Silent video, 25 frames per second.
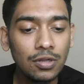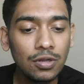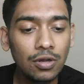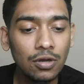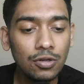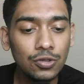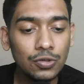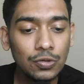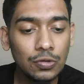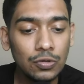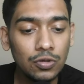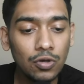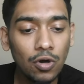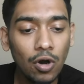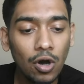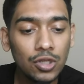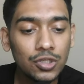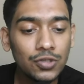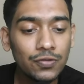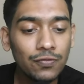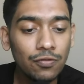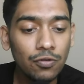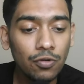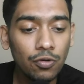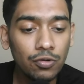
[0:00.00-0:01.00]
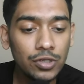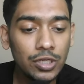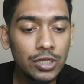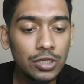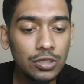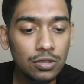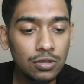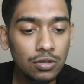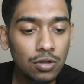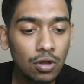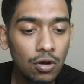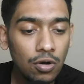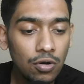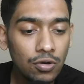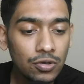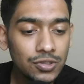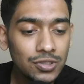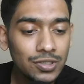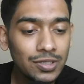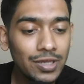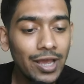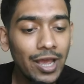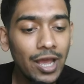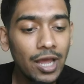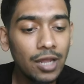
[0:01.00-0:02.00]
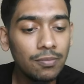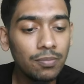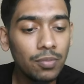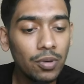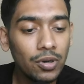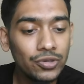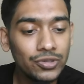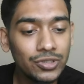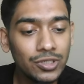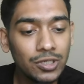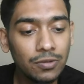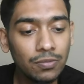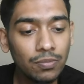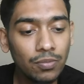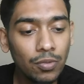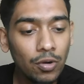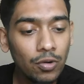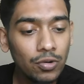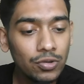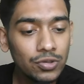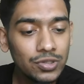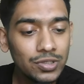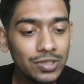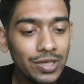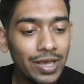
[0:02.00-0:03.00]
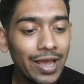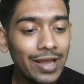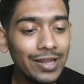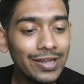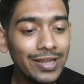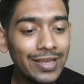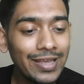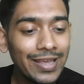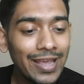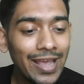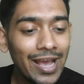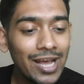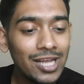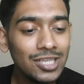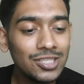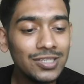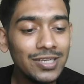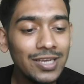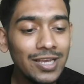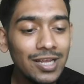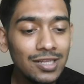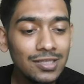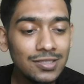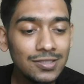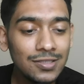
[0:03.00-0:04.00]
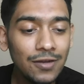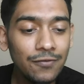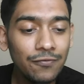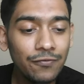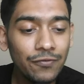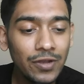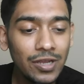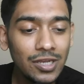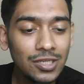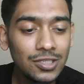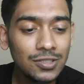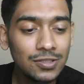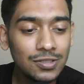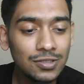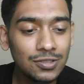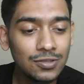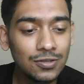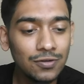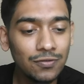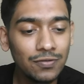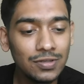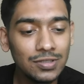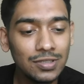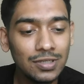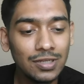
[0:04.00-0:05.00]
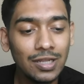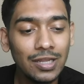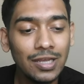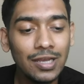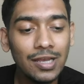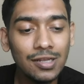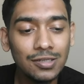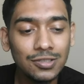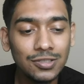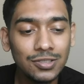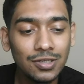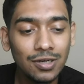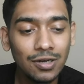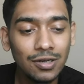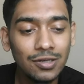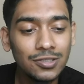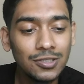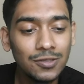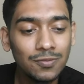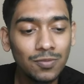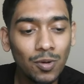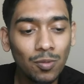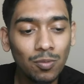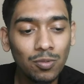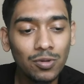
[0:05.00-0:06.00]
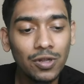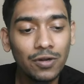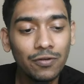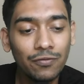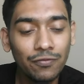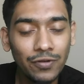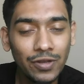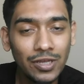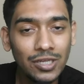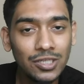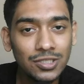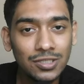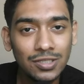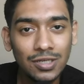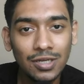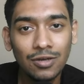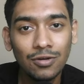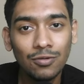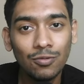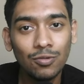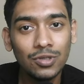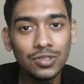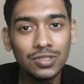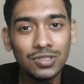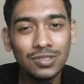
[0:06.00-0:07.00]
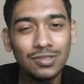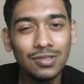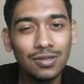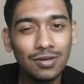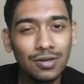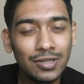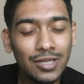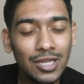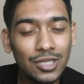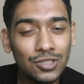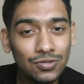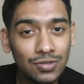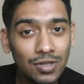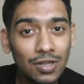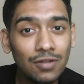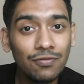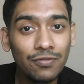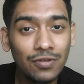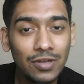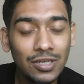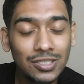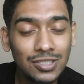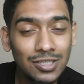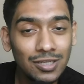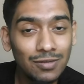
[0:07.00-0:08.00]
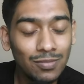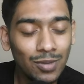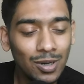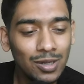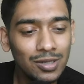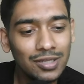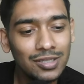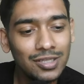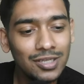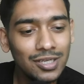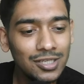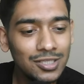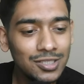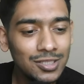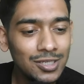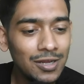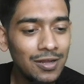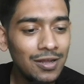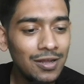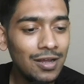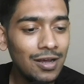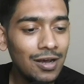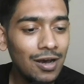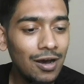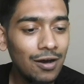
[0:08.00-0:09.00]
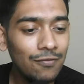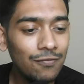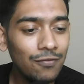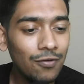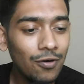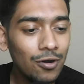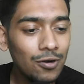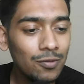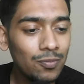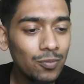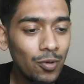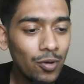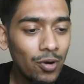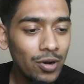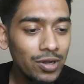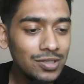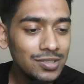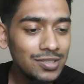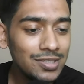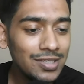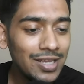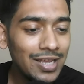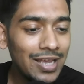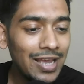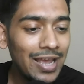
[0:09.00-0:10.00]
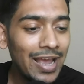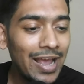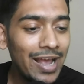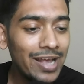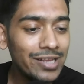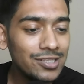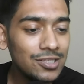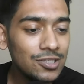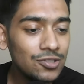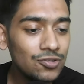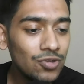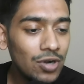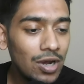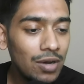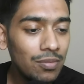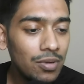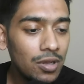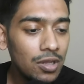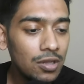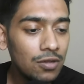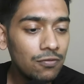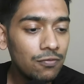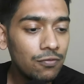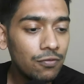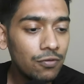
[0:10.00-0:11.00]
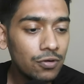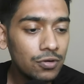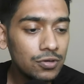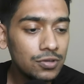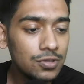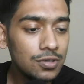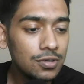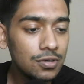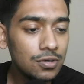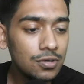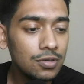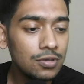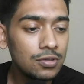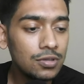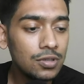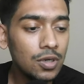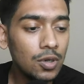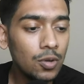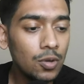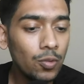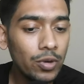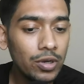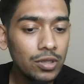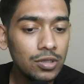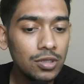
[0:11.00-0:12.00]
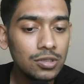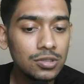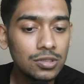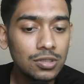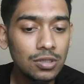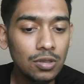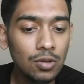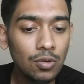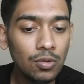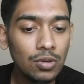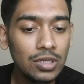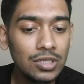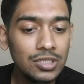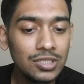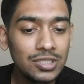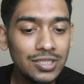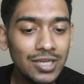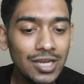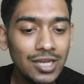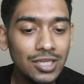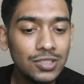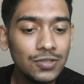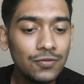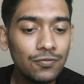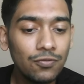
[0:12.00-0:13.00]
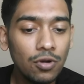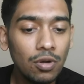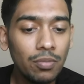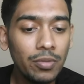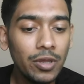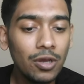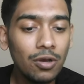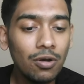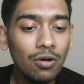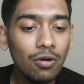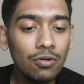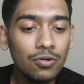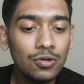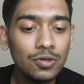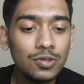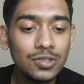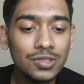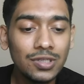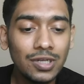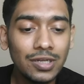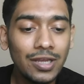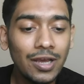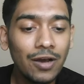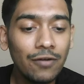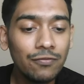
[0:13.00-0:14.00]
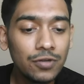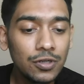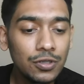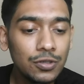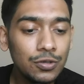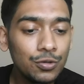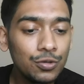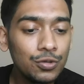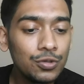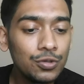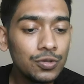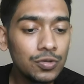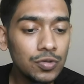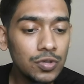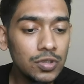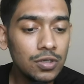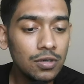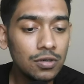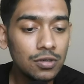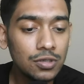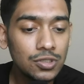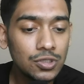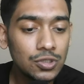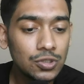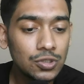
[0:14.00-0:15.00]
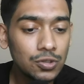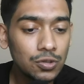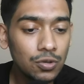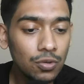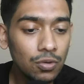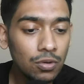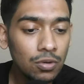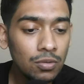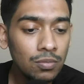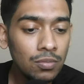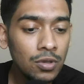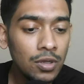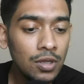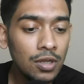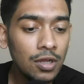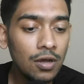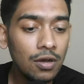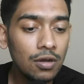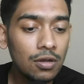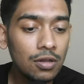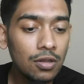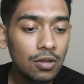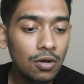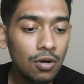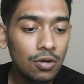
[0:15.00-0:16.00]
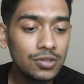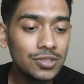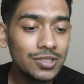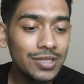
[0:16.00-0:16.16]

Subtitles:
to dodge floating logs and passing boats, and I catch hilsa fish. So basically hilsa is a popular fish, which is the national fish in Bangladesh, for points. As I travel further, the weather slowly changes from a golden sunny afternoon to dark storm, clouds